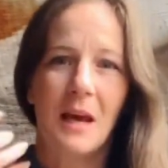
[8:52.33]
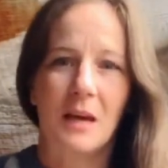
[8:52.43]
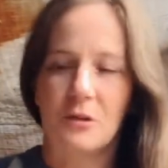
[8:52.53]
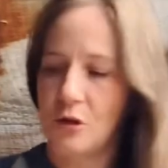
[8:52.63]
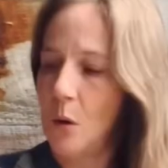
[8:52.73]

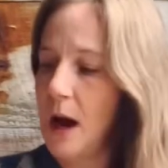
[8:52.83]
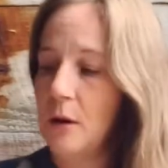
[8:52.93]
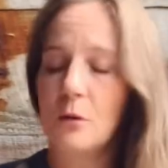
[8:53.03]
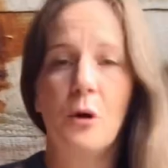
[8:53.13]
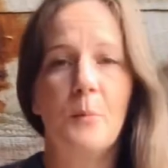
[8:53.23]
So I
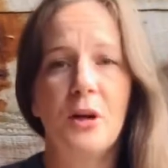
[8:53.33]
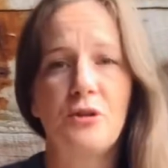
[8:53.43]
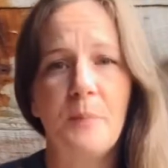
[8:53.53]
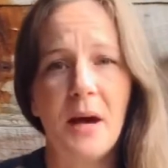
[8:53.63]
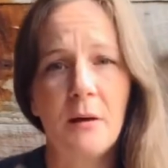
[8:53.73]
don't know much
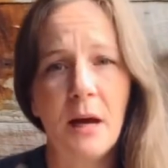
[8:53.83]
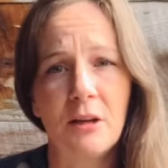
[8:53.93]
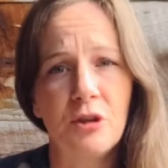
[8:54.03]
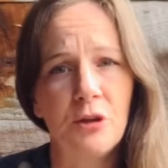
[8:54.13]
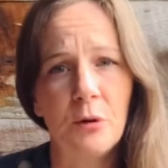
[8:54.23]
about it. I
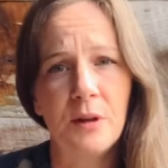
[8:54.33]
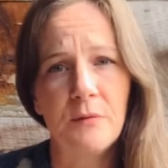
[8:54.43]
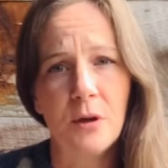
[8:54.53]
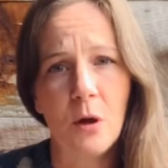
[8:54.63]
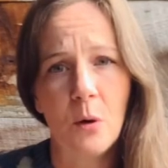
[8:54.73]
actually don't
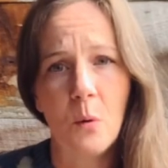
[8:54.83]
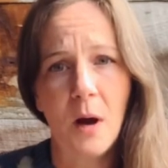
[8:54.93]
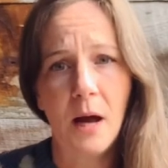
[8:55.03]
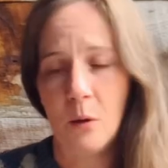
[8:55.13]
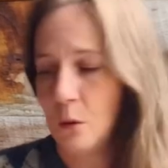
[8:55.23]
even know
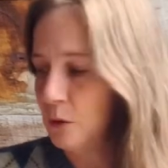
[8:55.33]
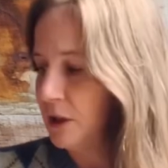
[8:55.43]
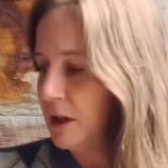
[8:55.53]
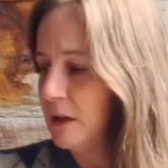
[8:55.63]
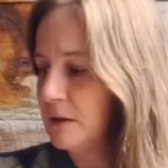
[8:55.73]
how old
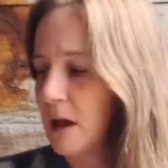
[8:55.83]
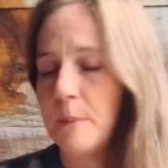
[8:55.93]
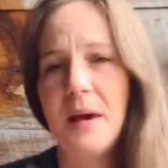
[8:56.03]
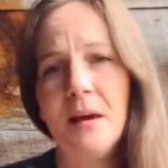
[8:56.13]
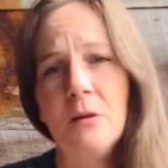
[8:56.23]
it is. I
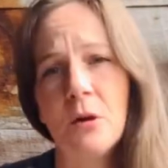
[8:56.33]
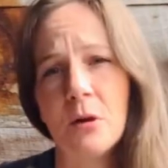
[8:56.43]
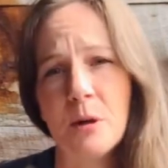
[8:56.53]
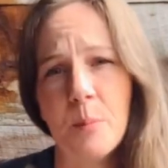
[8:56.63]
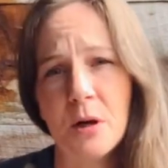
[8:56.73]
paid
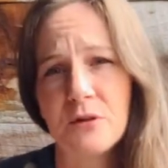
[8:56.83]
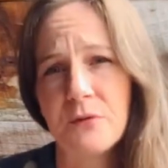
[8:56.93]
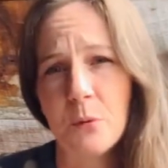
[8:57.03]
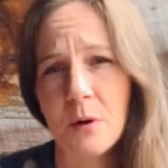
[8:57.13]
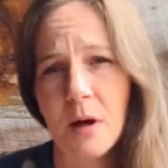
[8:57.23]
$30
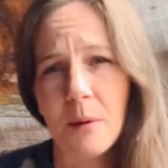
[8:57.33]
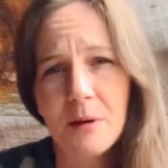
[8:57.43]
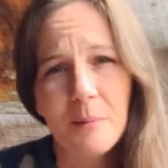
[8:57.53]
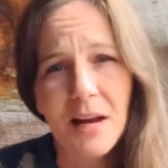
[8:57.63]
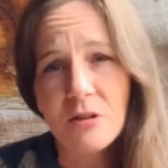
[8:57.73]
for it. I would
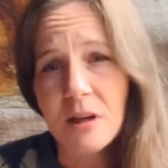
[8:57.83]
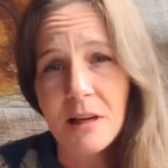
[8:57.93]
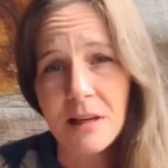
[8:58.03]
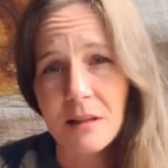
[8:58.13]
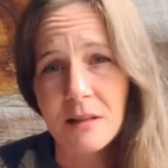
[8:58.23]
imagine I
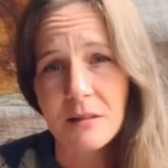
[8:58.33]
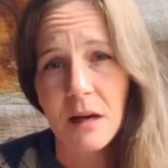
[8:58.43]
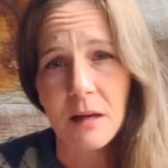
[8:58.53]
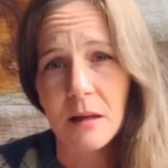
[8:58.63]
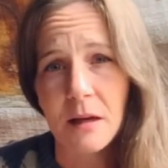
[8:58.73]
can at least
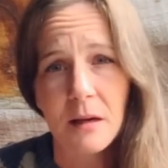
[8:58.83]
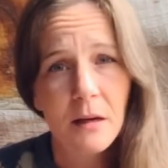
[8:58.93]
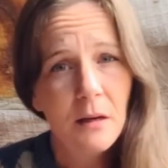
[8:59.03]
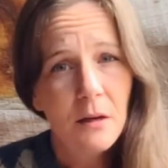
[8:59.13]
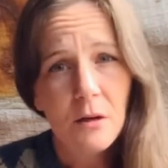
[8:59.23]
get like
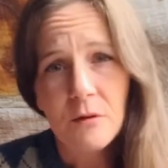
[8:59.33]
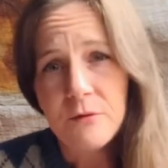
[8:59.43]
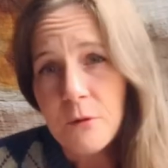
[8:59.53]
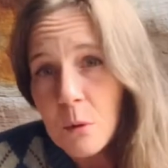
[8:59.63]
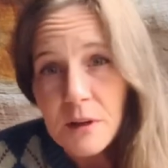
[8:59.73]

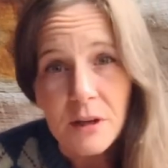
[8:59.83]
40